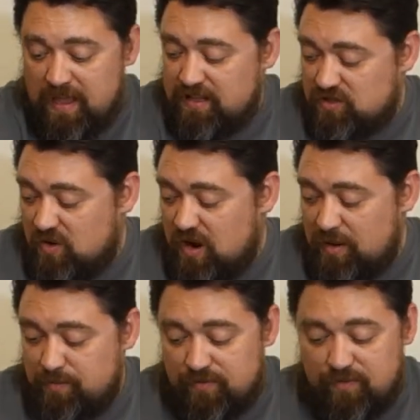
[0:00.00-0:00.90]
and so
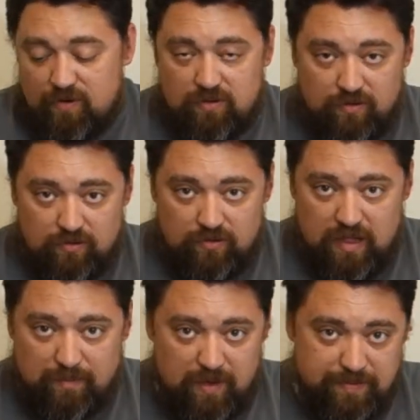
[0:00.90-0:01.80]
I prefer
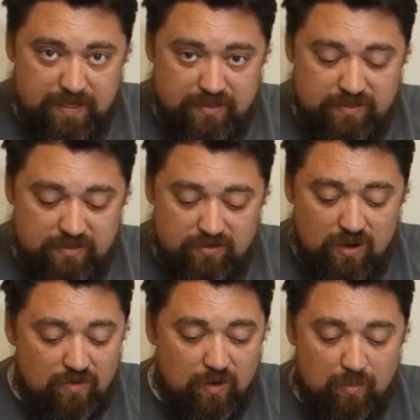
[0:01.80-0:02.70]
laptops like this
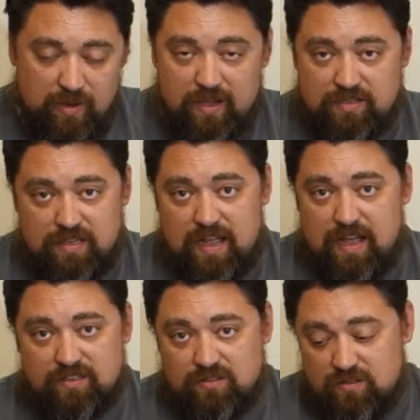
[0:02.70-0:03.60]
Lenovo because it
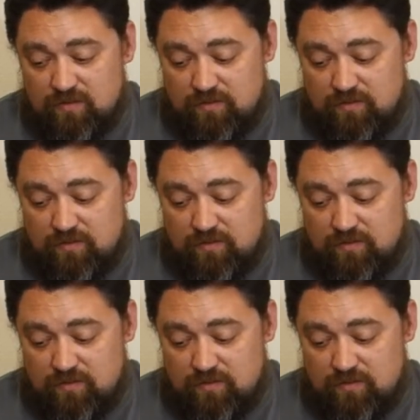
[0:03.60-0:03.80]
has,